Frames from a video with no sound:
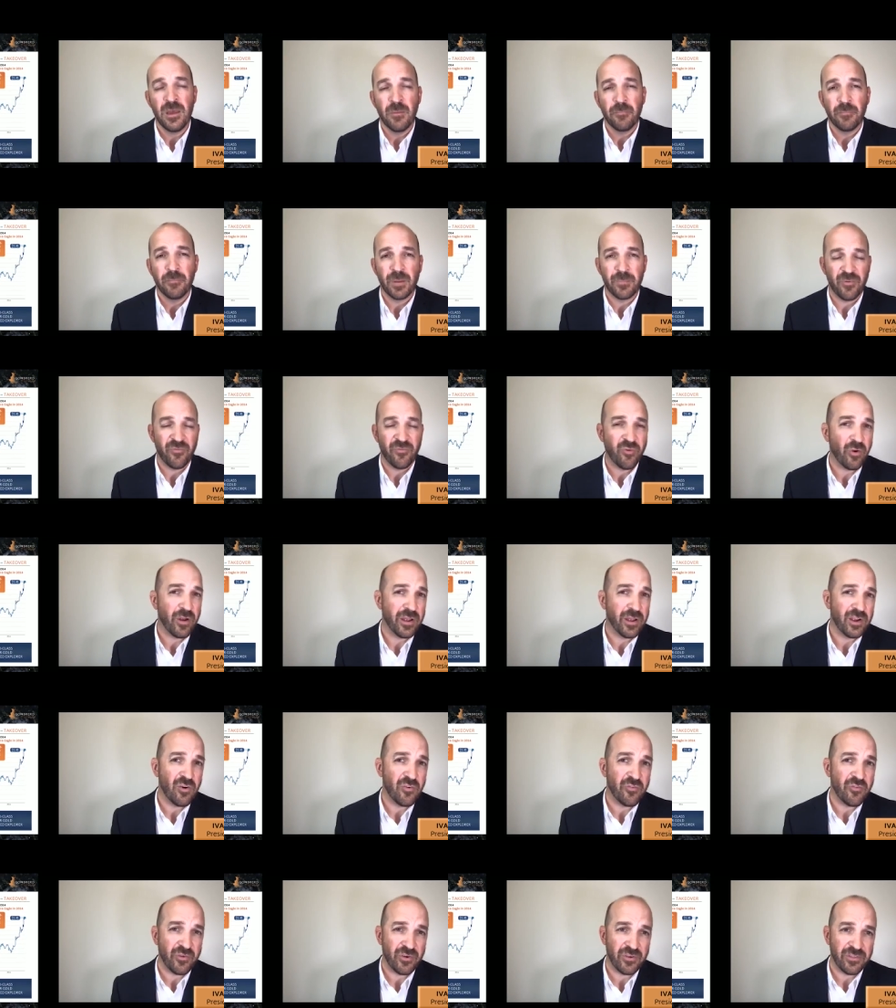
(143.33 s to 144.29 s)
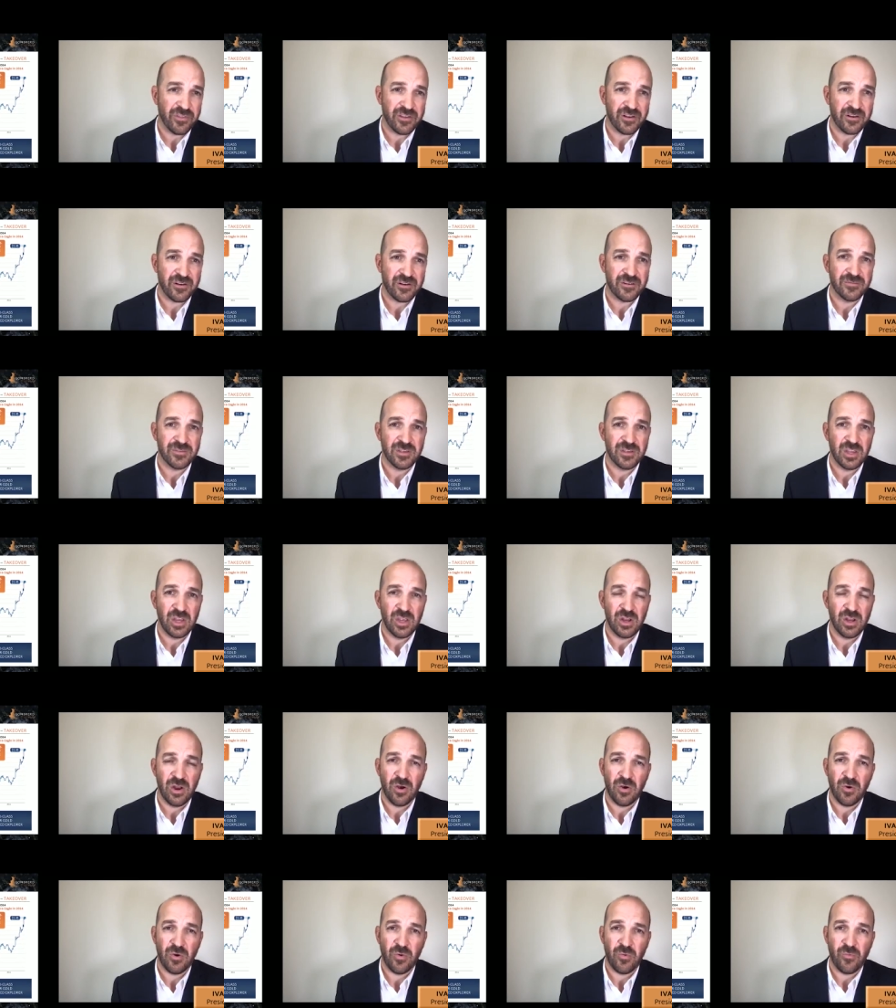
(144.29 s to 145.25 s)
But before I go further, you
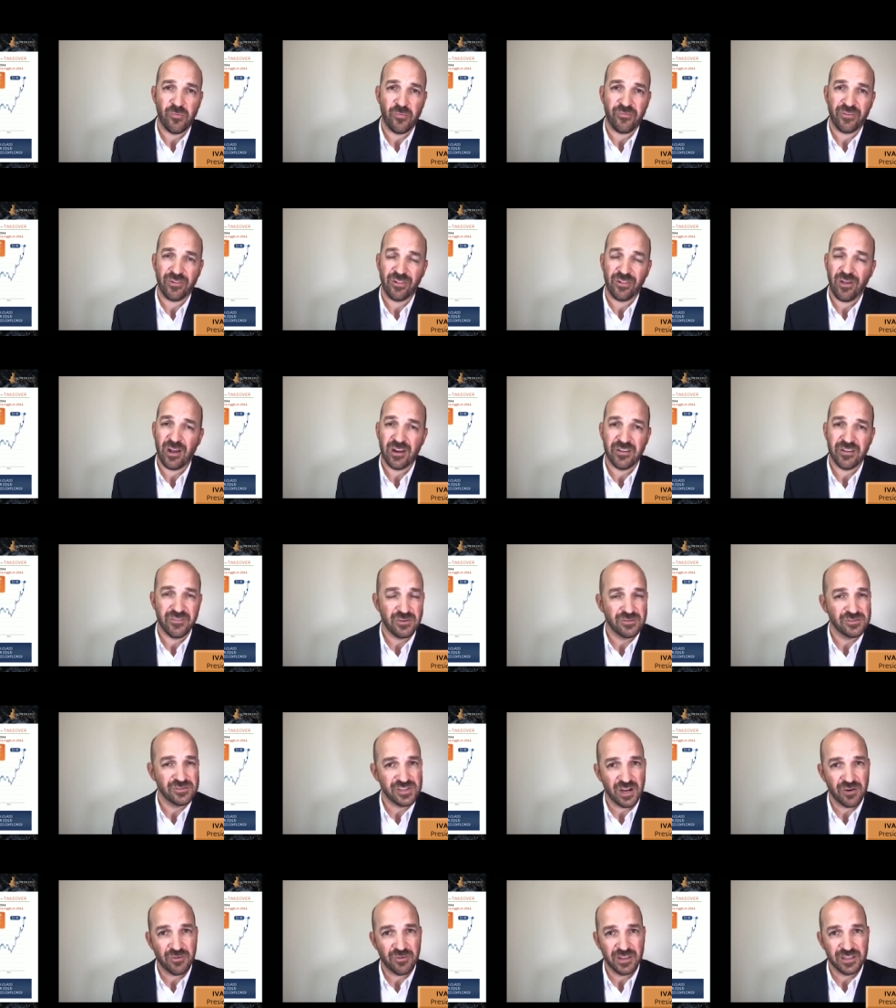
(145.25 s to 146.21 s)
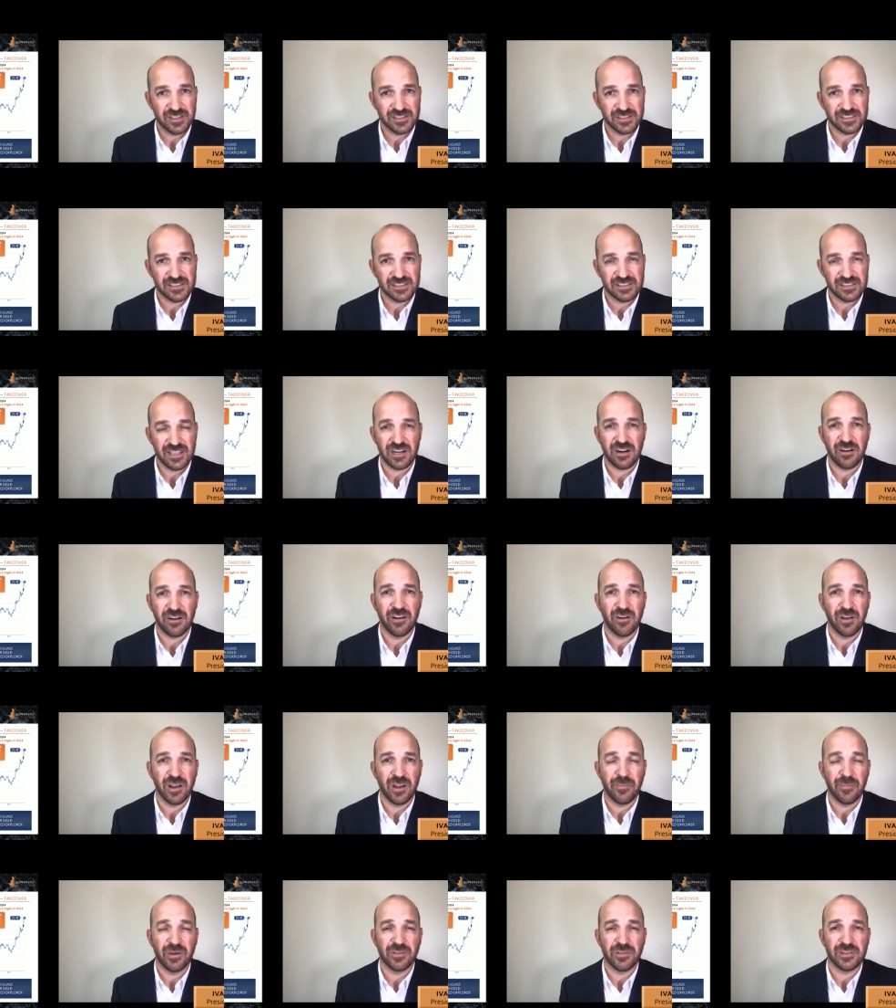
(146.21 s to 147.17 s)
know, for a lot of you generalists that are
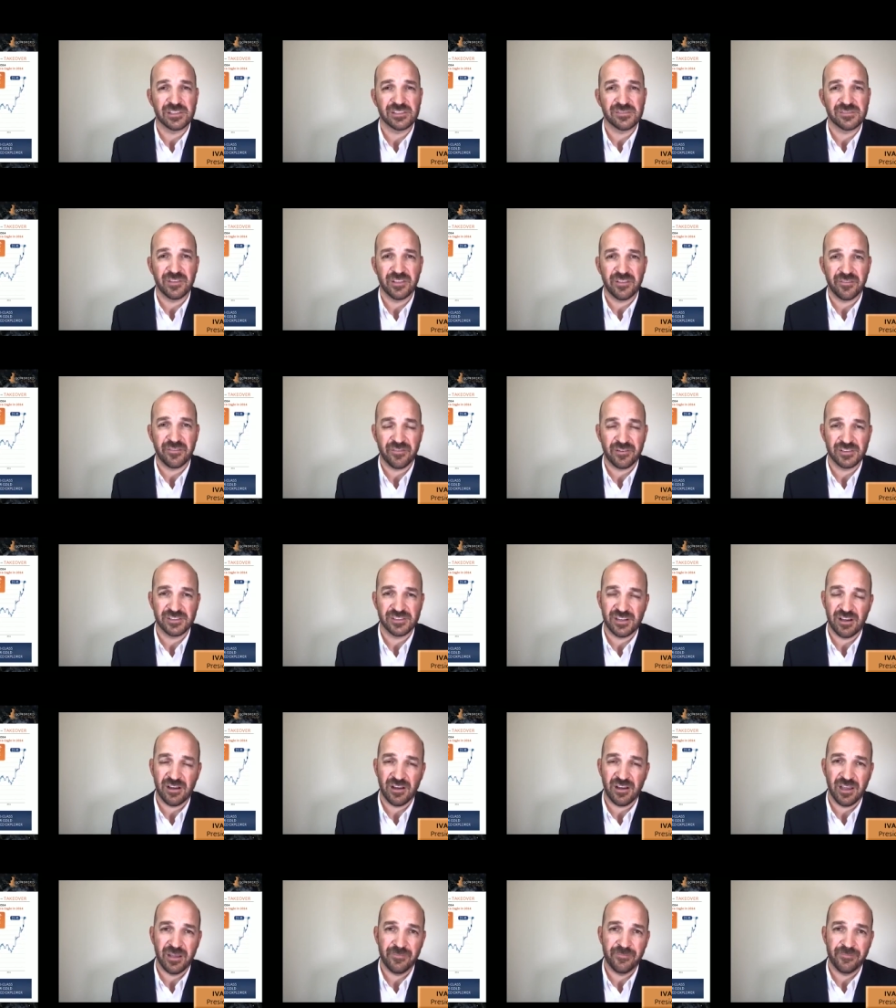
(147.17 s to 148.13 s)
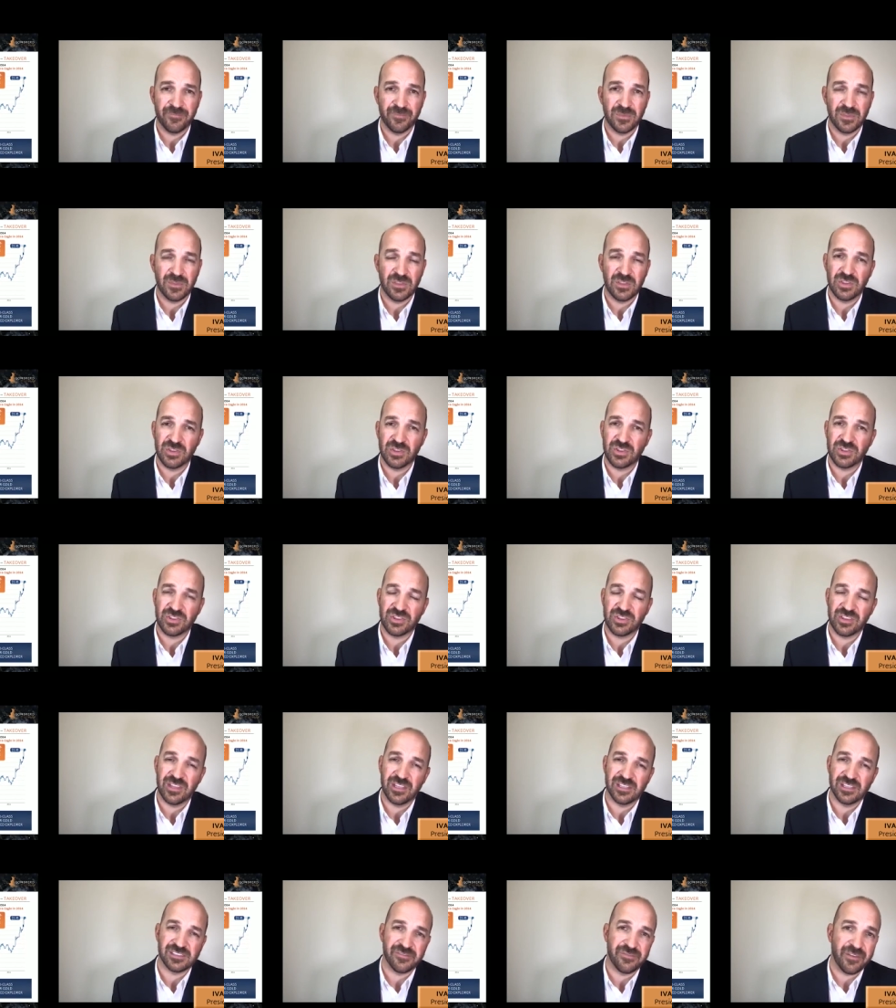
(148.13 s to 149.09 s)
hearing about this for the first time,
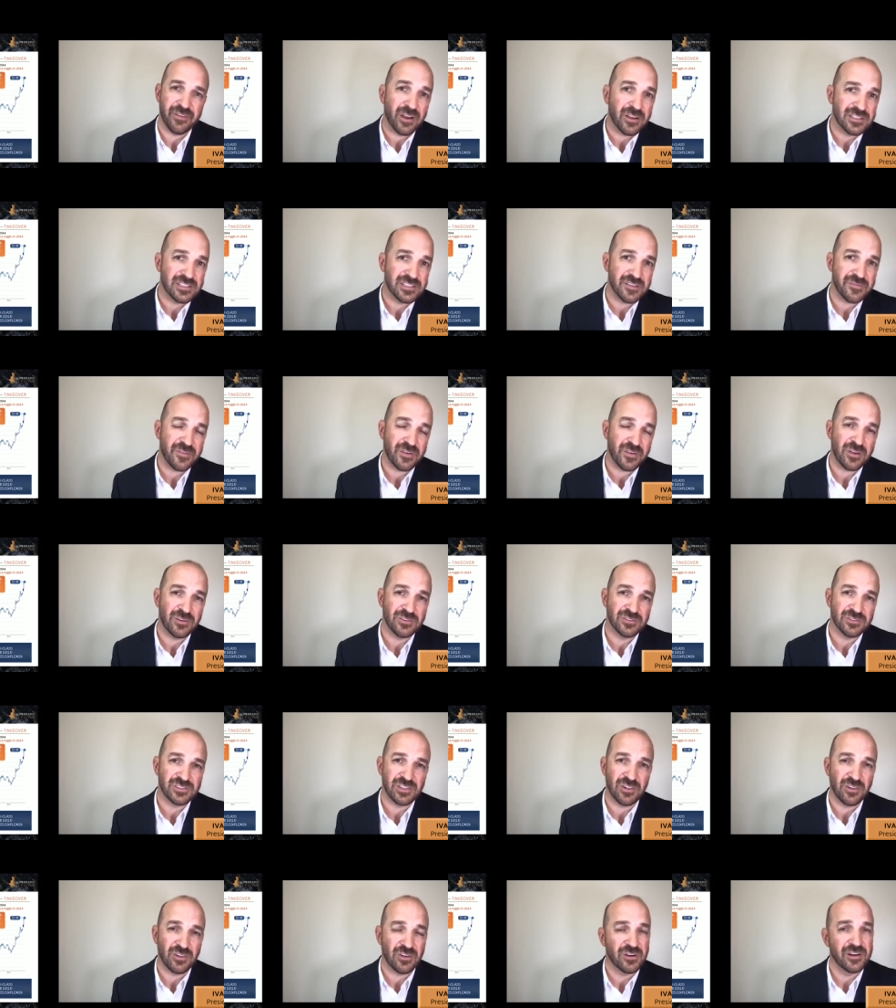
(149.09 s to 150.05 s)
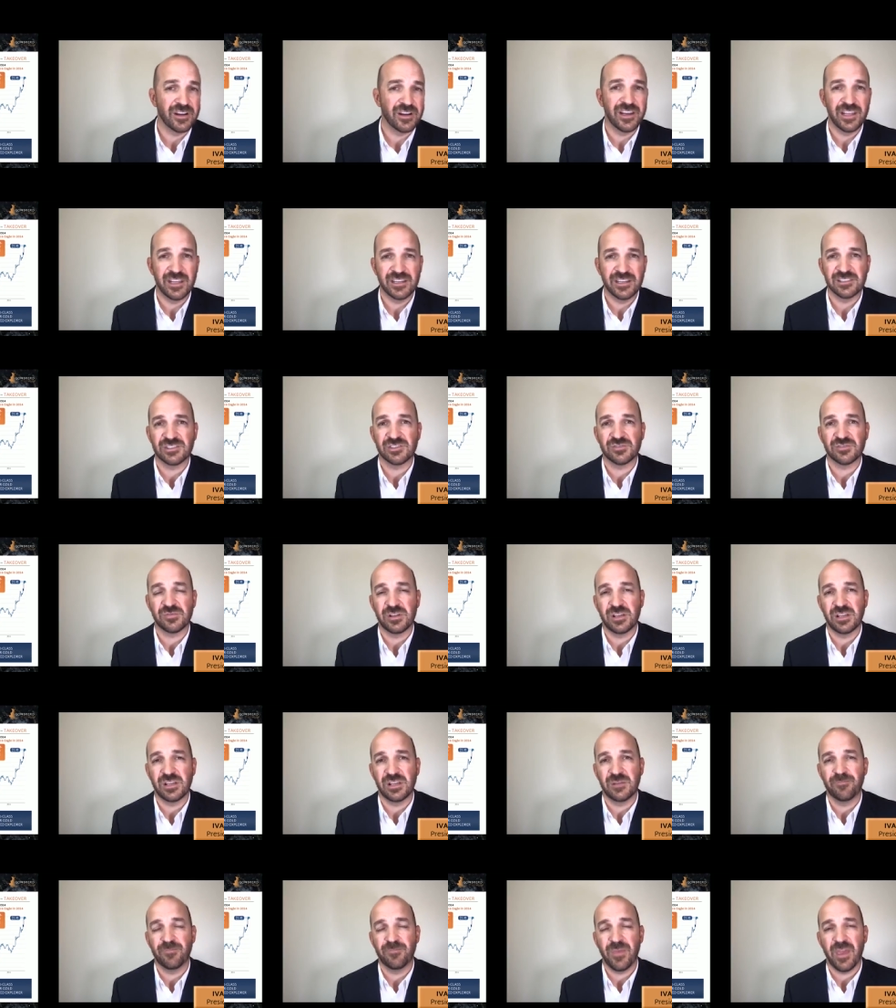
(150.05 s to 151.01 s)
it's very difficult to learn an
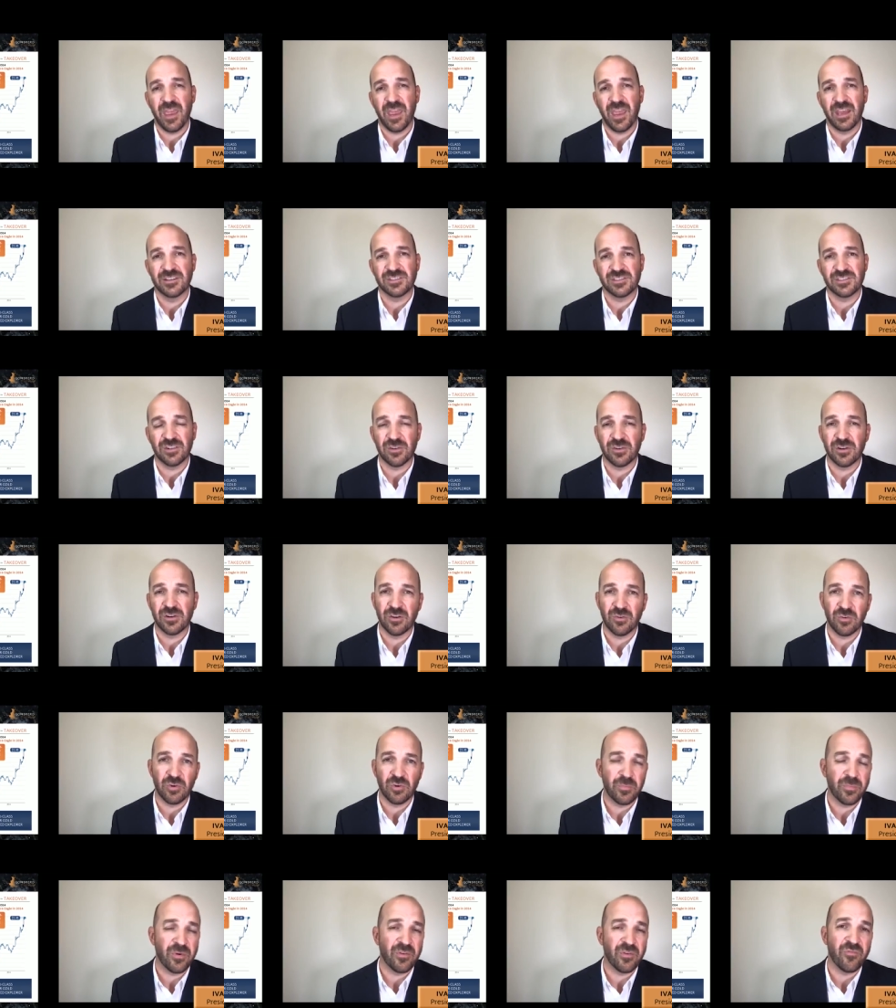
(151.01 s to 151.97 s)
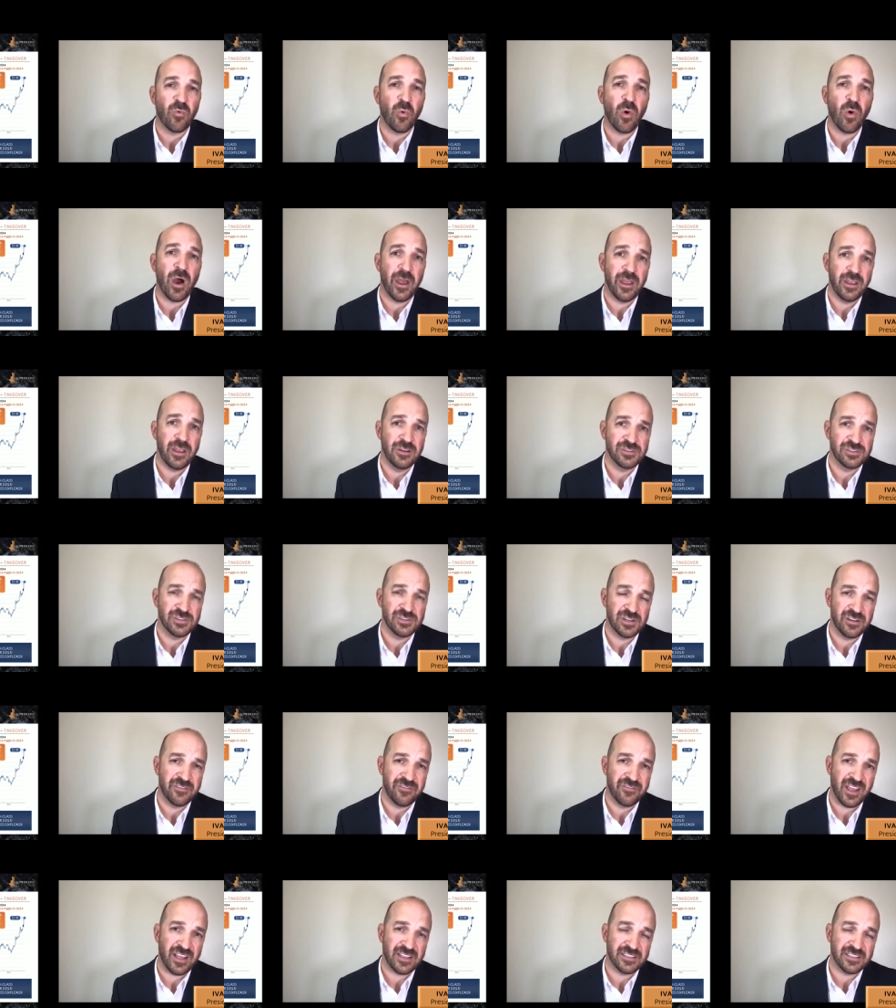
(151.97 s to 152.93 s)
industry and to learn a group of why you should
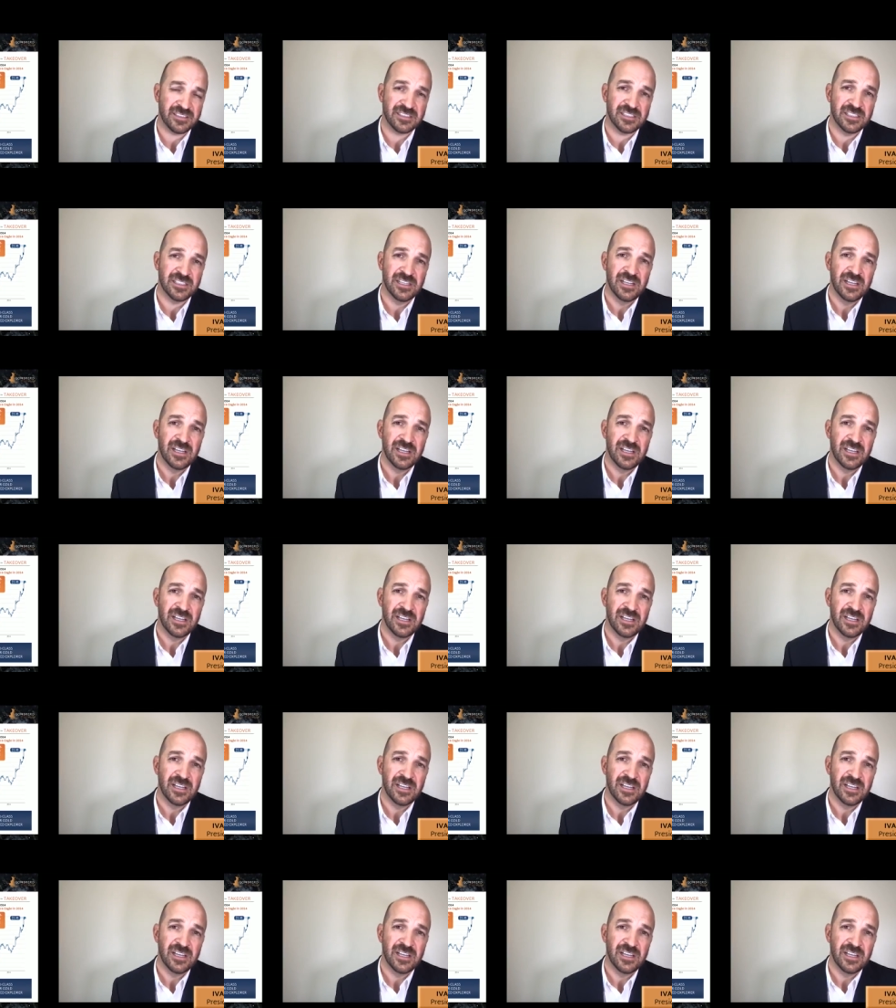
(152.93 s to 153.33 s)
invest.